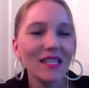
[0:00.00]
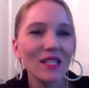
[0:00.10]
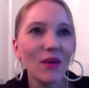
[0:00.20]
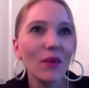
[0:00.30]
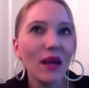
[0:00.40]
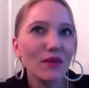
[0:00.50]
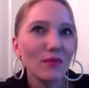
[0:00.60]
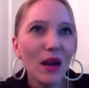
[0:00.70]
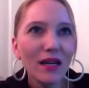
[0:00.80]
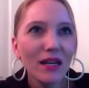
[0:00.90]
And so when I was
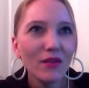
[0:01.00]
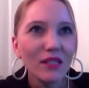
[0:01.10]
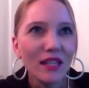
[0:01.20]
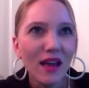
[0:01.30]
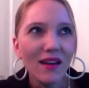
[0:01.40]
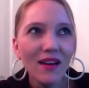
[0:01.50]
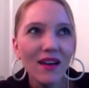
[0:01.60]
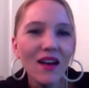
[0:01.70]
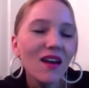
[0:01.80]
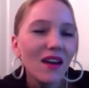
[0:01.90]
pregnant, it was like
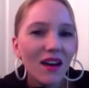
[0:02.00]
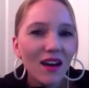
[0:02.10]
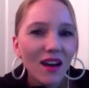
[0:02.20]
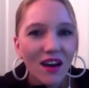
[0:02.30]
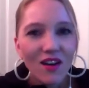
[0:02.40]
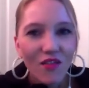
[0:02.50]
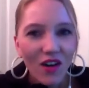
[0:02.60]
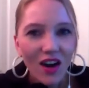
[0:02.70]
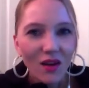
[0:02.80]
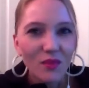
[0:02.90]

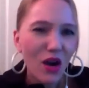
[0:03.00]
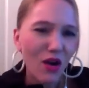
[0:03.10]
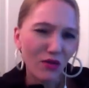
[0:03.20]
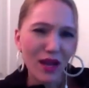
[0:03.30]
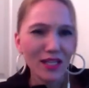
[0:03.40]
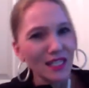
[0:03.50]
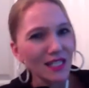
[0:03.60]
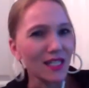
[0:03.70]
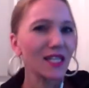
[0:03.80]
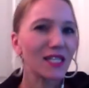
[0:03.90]
confirmed, oh yeah, she's a
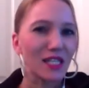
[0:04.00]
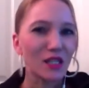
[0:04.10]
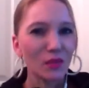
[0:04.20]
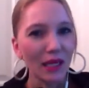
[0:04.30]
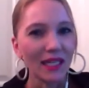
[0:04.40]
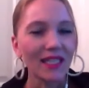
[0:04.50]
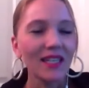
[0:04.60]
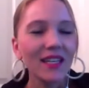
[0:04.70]
slut. See, she's pregnant.